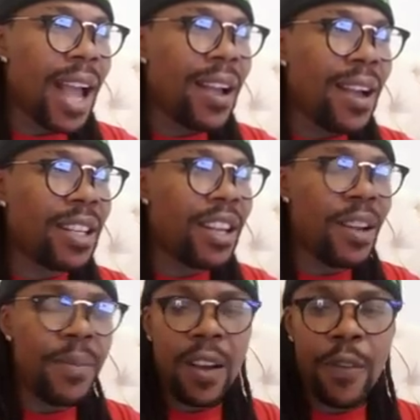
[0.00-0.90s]
I got a
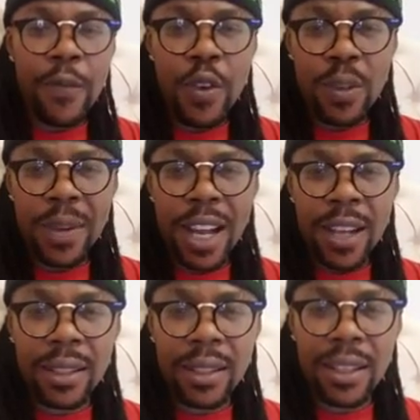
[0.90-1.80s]
little bit confused,
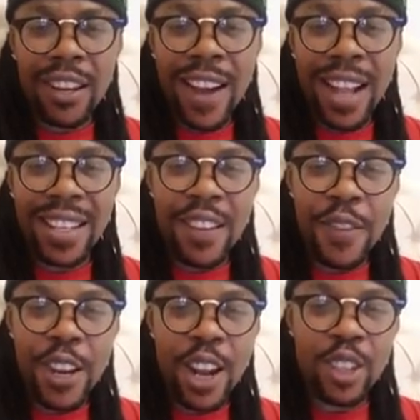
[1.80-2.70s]
because right in
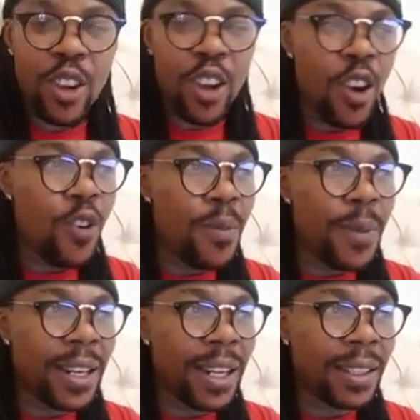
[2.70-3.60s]
the video I saw a
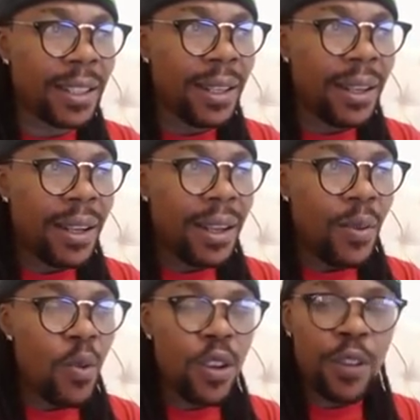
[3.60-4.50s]
woman that
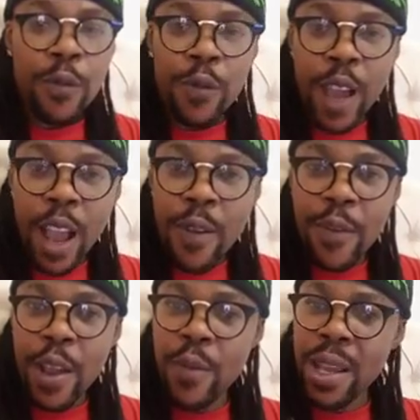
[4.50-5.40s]
was
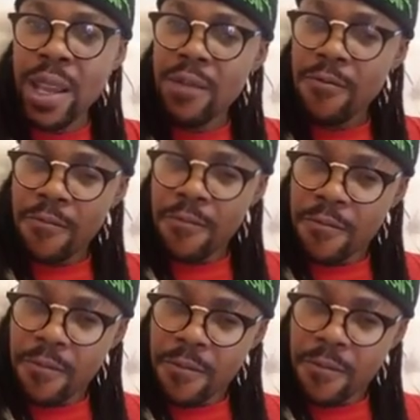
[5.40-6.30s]
very, very
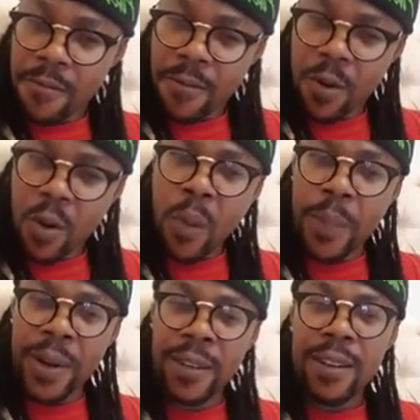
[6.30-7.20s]

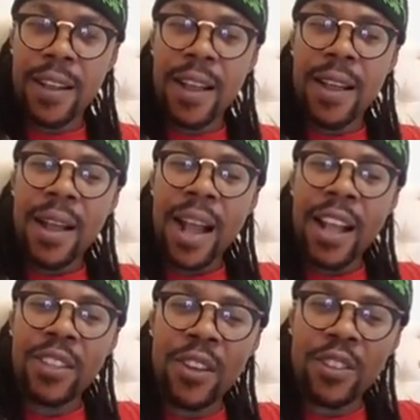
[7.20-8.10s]
open.
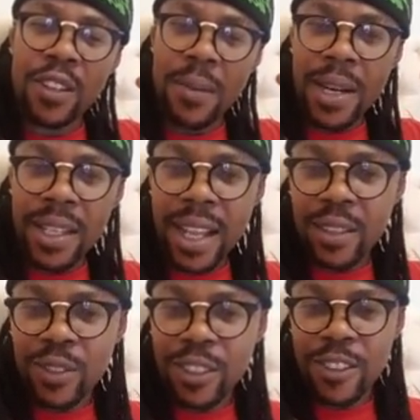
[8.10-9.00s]
I saw somebody
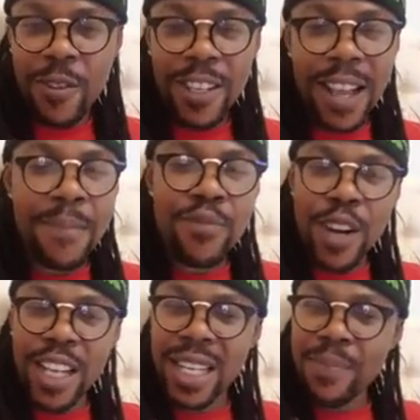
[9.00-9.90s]
that was
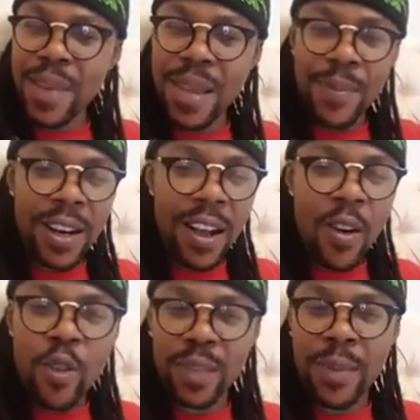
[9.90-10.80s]
embracing people,
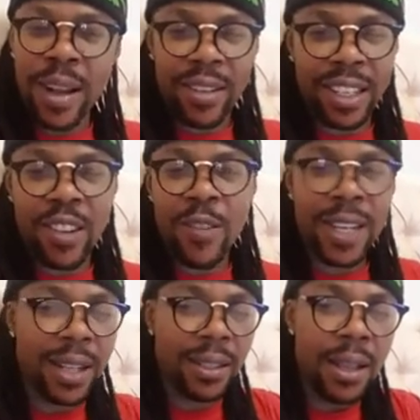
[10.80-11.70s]
all smiles and
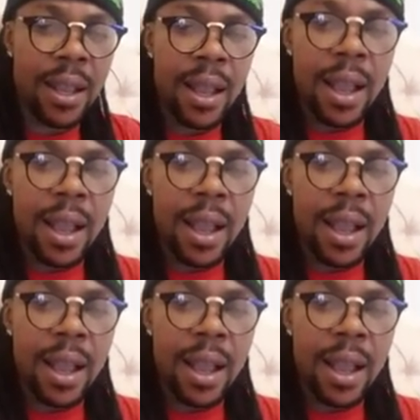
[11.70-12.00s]
all that.